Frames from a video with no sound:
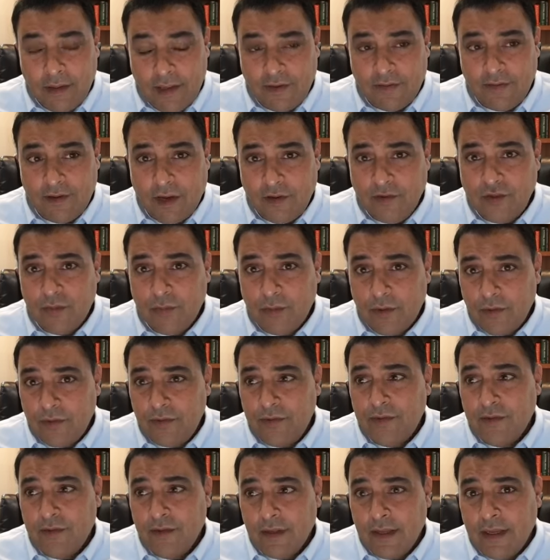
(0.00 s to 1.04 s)
Yes,
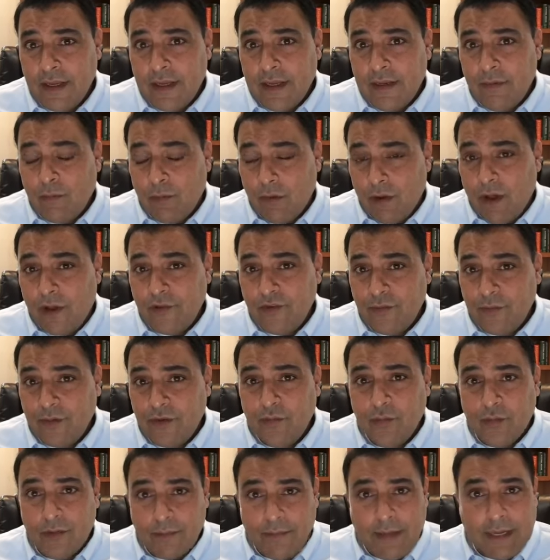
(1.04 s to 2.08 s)
Hashimoto's will
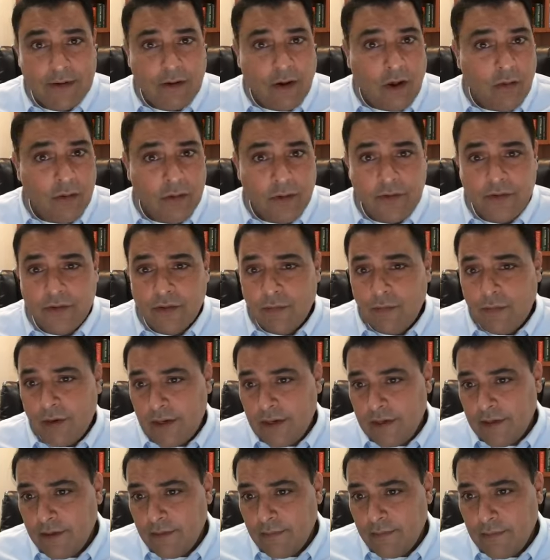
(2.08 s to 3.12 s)
impact all areas of the
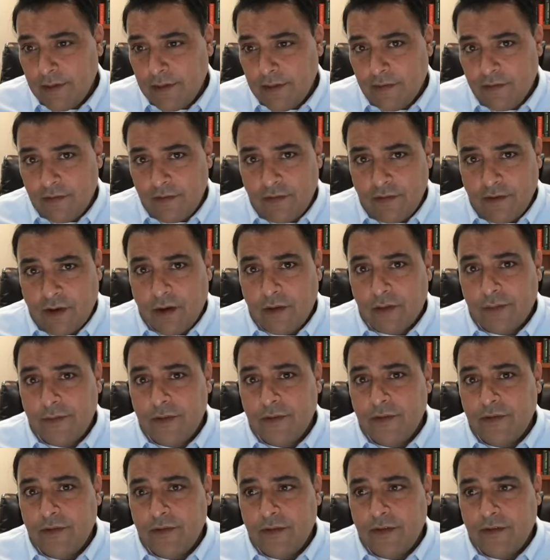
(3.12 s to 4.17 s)
brain because it's an
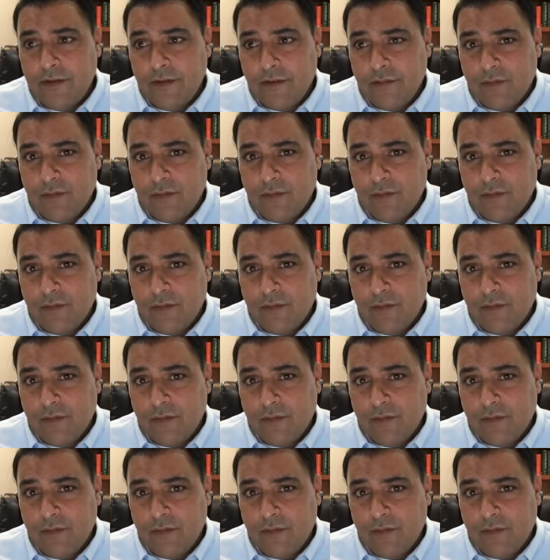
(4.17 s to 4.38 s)
autoimmune disease.